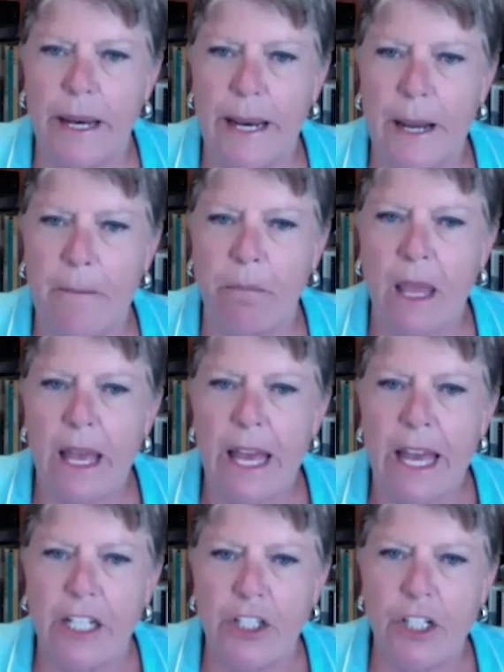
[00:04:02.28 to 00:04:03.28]
um,
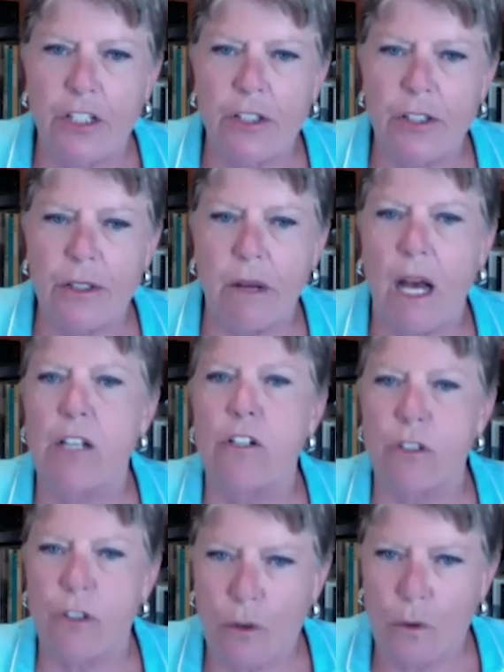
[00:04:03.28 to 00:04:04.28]
it just
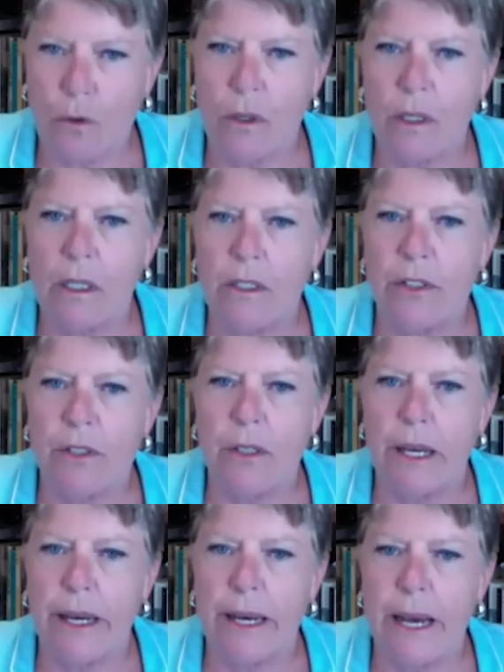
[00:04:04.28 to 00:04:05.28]
underscores
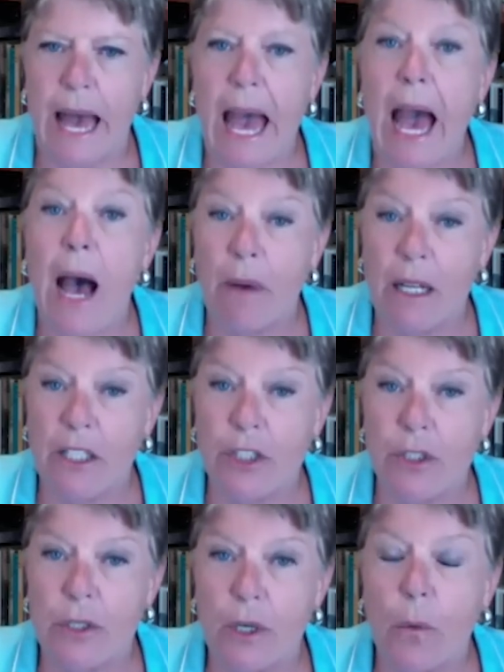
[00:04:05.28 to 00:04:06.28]
uh, how
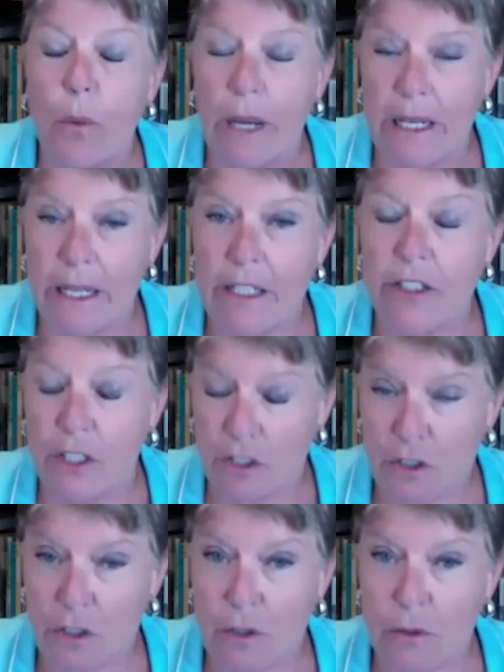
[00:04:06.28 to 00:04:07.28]
much we need to
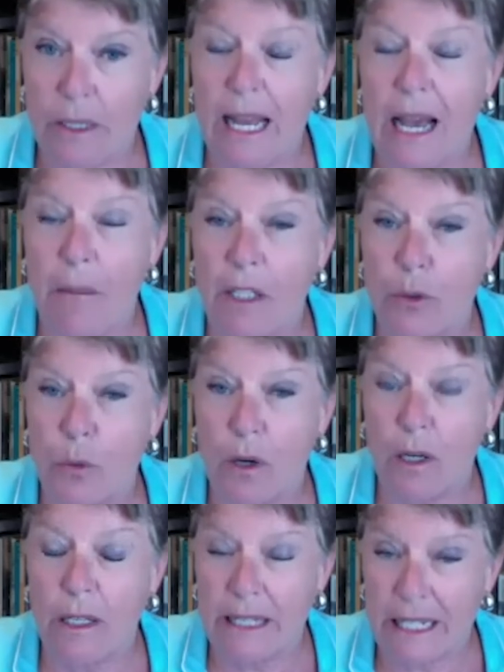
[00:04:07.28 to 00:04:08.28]
do and how much
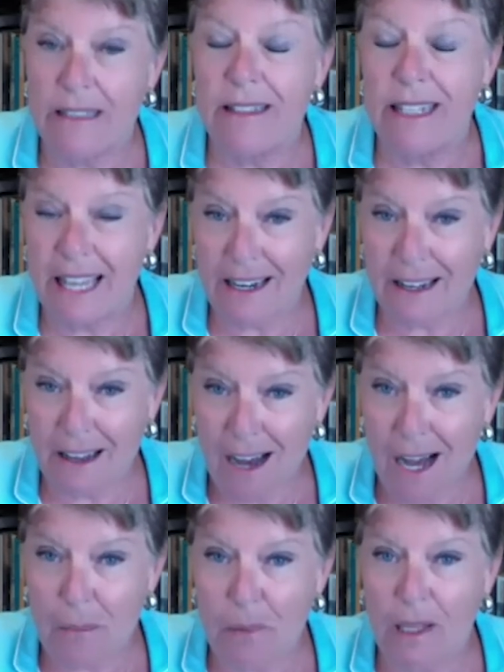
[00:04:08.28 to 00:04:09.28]
work needs to get
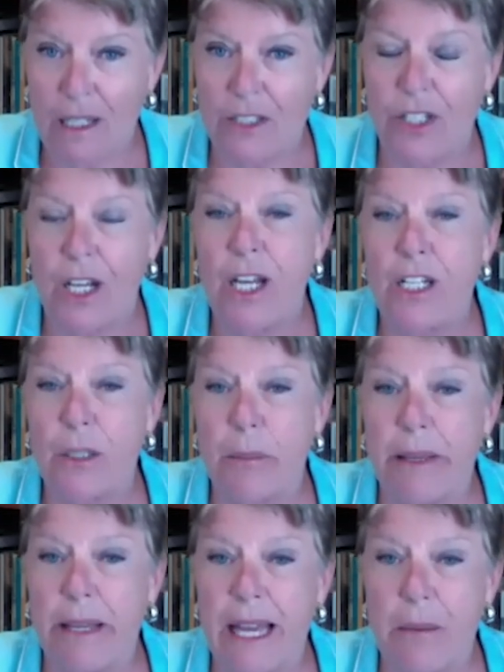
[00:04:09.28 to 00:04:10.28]
accomplished to
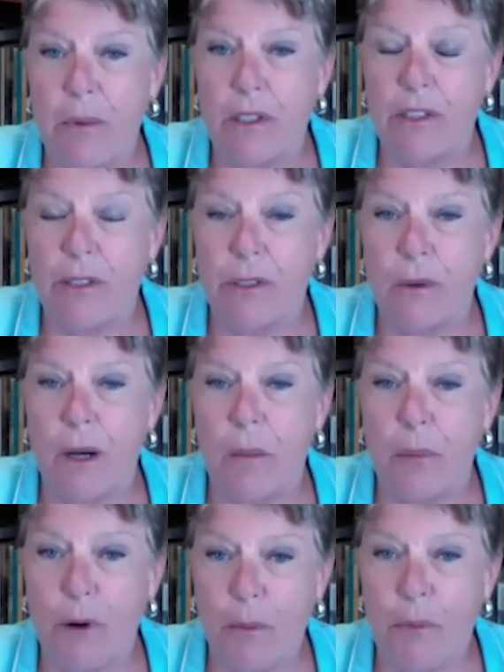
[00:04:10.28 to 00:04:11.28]
be able to
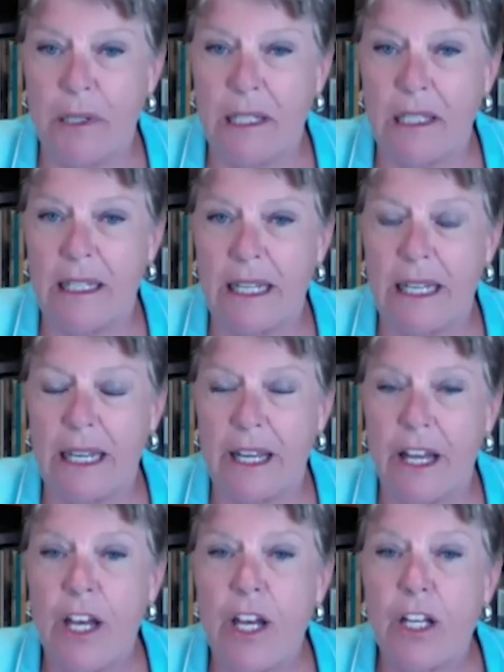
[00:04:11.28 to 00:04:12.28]
appropriately
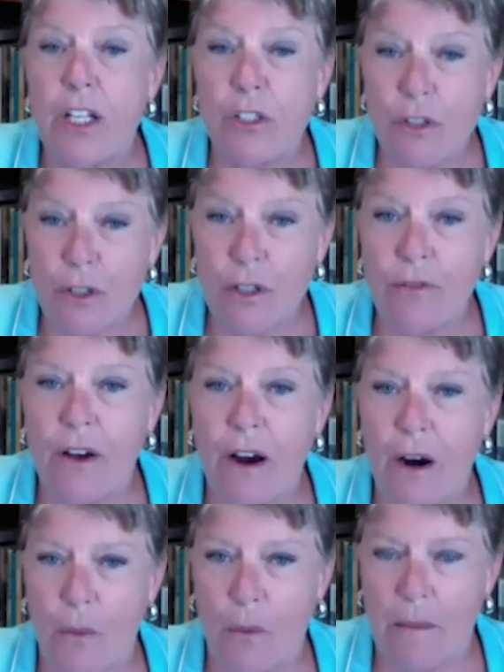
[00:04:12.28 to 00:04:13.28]
serve
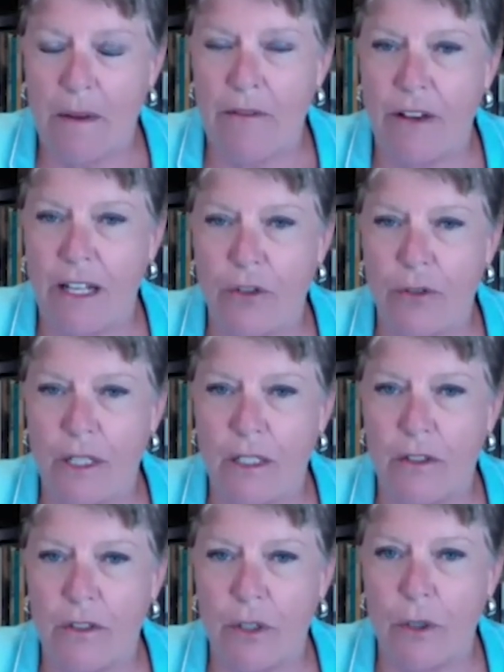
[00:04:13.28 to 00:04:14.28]
our women
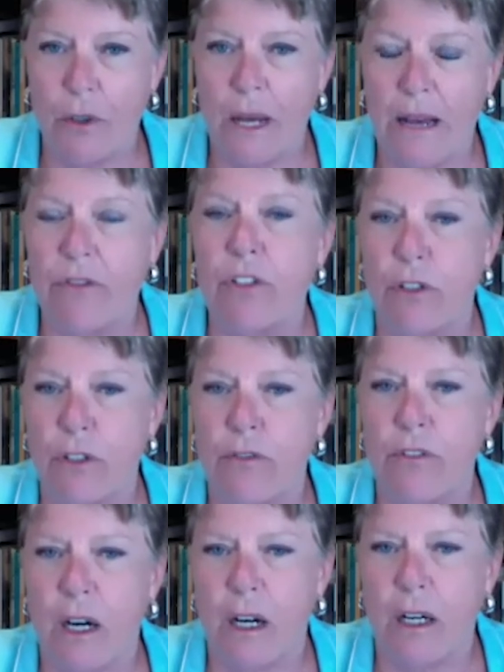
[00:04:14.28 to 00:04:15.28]
veterans who have
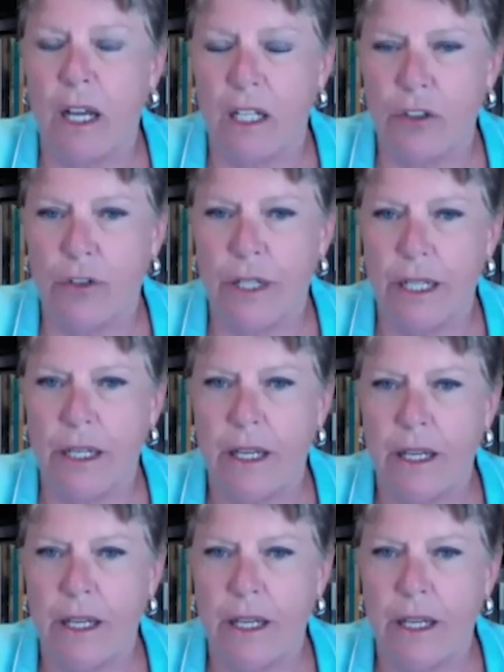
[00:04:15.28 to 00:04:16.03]
served our country